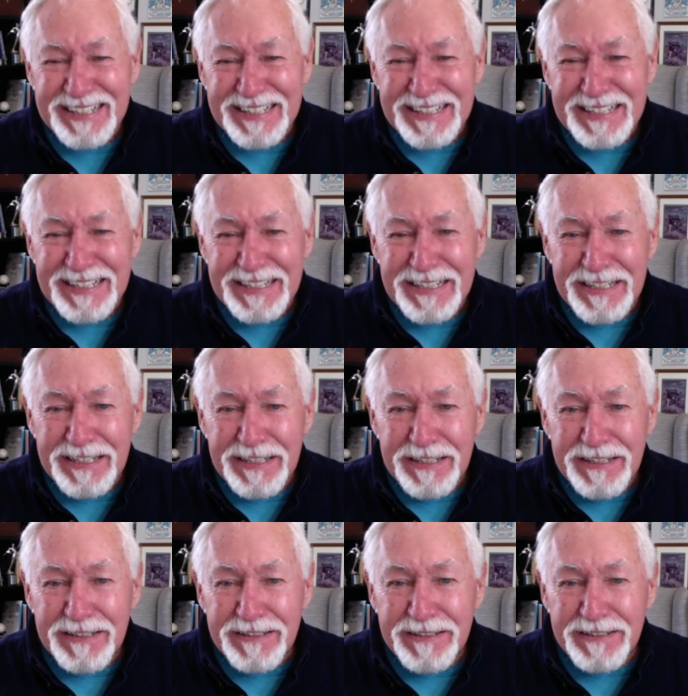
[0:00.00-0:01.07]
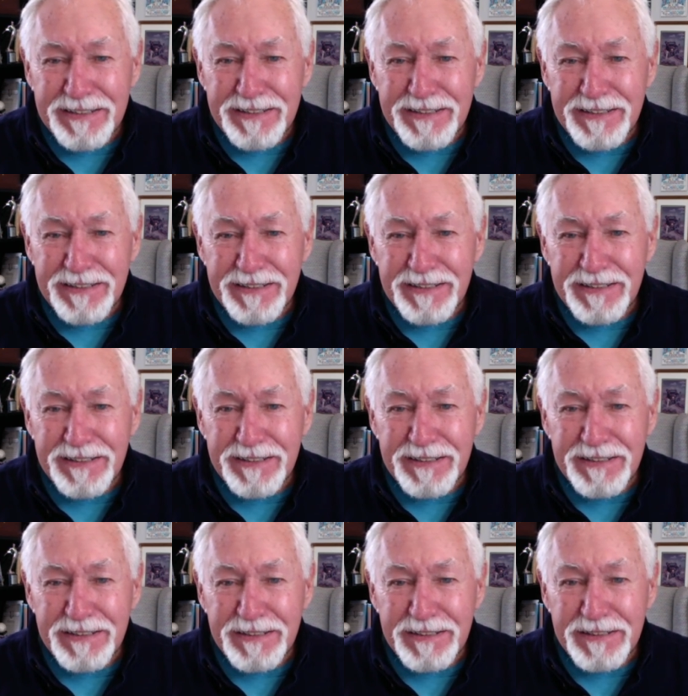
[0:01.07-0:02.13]

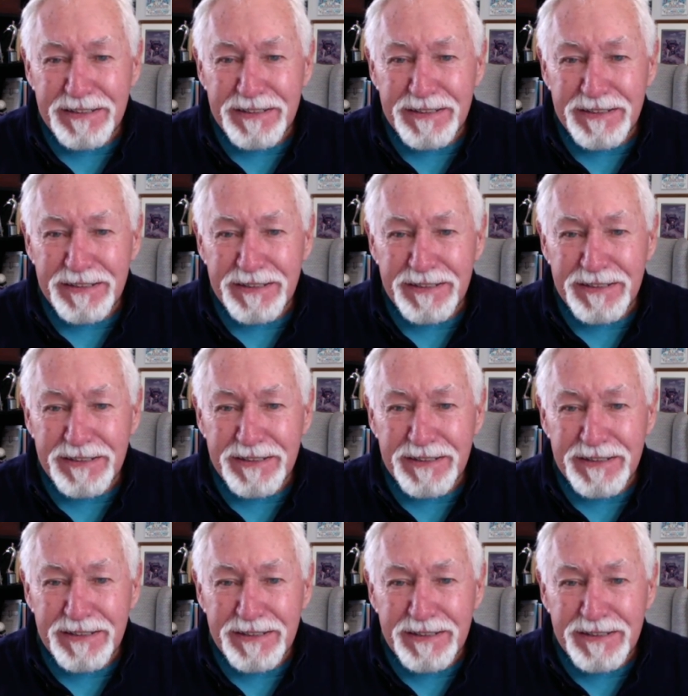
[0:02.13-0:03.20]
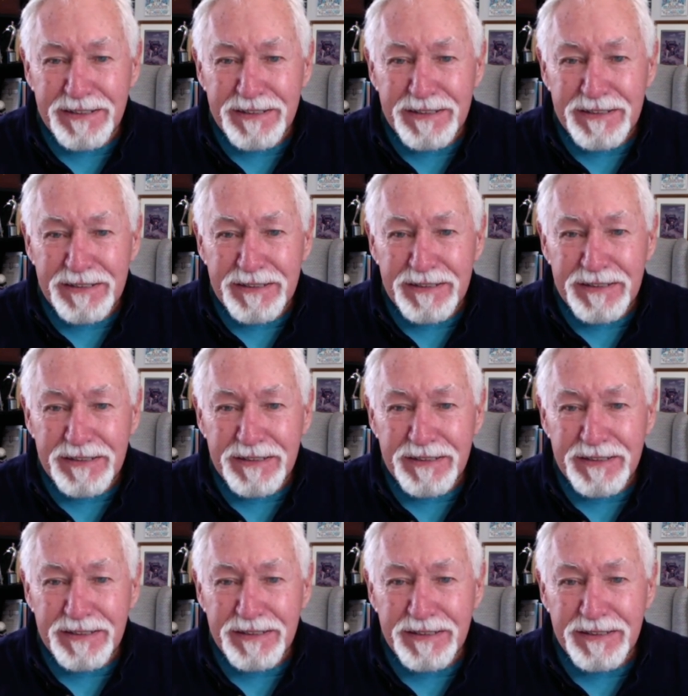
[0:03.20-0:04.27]

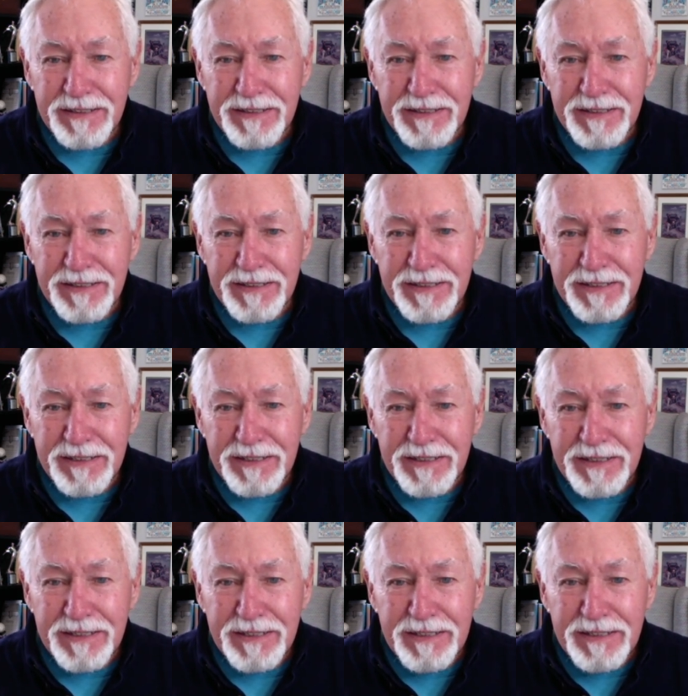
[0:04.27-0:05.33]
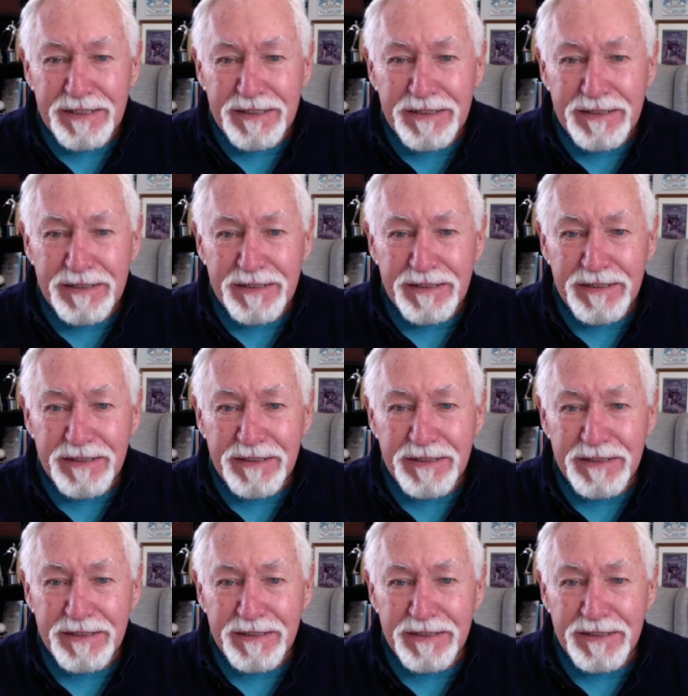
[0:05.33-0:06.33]
(silent)